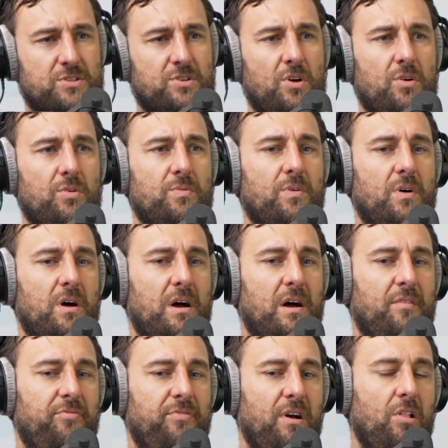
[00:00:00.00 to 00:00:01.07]
So
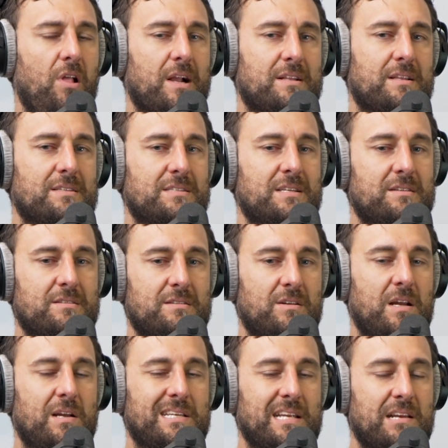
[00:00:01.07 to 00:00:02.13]
I felt like it
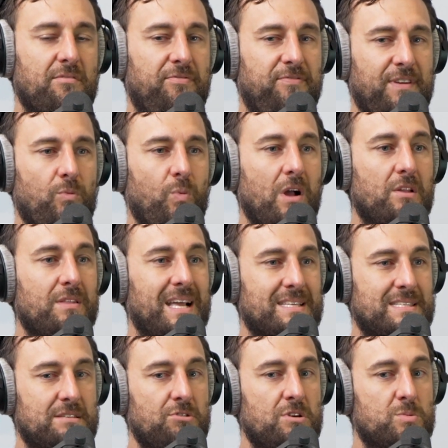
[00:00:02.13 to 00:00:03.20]
didn't fit well in that
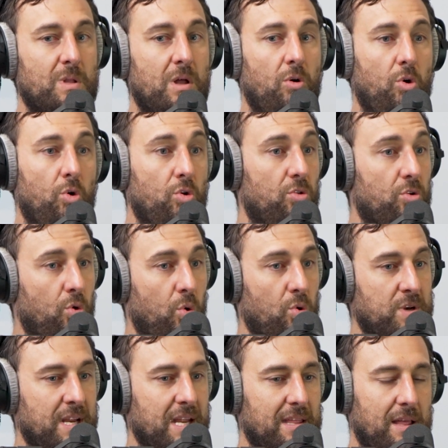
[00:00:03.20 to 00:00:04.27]
series when they were all on the
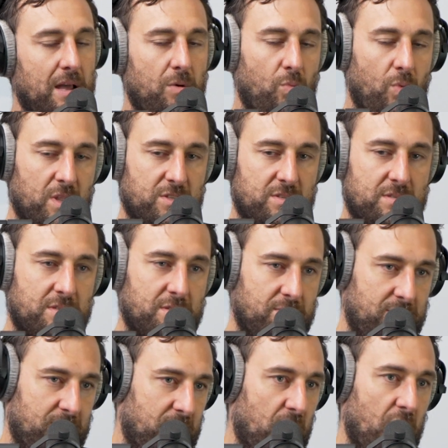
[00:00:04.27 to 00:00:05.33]
court together. Once,
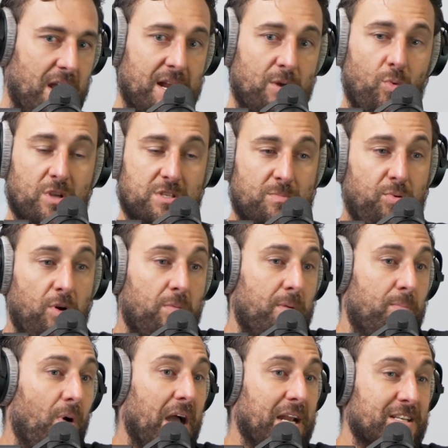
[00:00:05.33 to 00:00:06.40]
and it wasn't probably
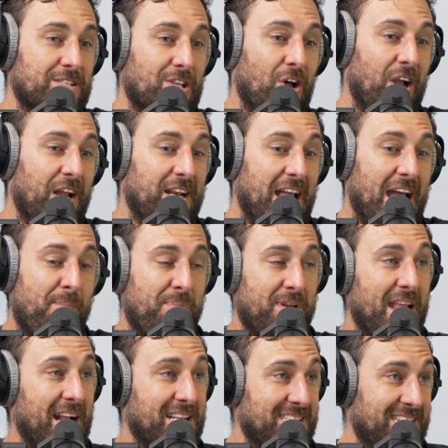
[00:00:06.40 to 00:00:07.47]
by design. It
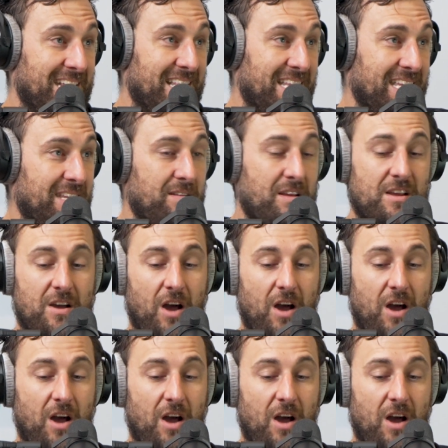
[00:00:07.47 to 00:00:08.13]
happened accidentally.